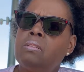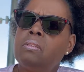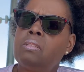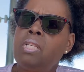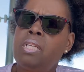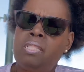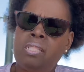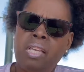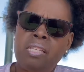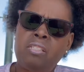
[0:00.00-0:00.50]

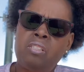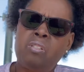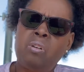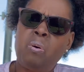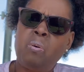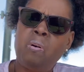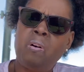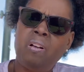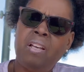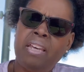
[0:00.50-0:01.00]
Is that
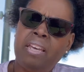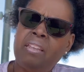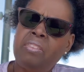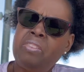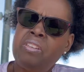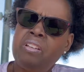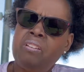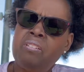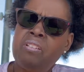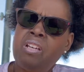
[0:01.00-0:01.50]
soil
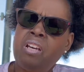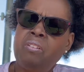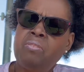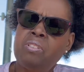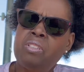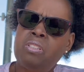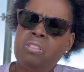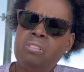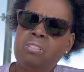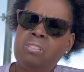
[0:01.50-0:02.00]
healthy enough
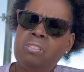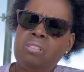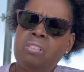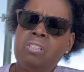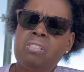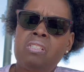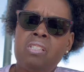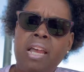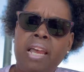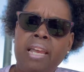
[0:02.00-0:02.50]
to
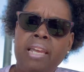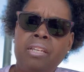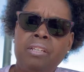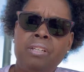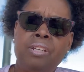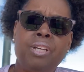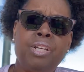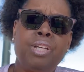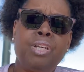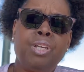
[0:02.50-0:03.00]

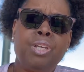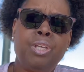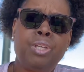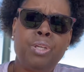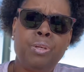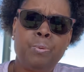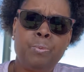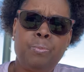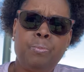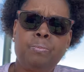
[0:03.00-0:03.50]
sustain
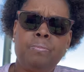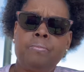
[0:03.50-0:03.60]
you?